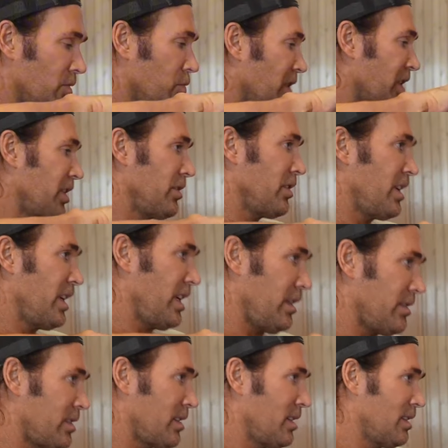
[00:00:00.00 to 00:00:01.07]
is working your
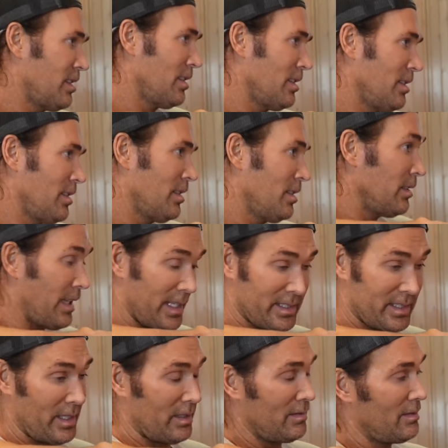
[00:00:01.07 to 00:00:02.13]
knees. That's
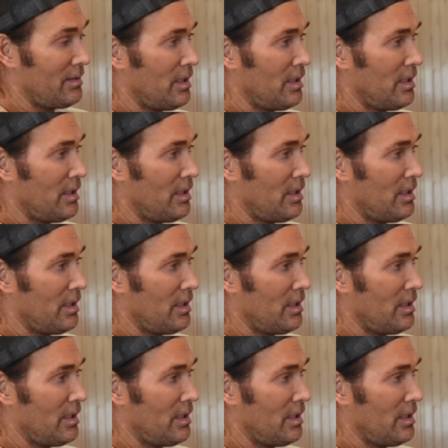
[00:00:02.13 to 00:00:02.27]
it.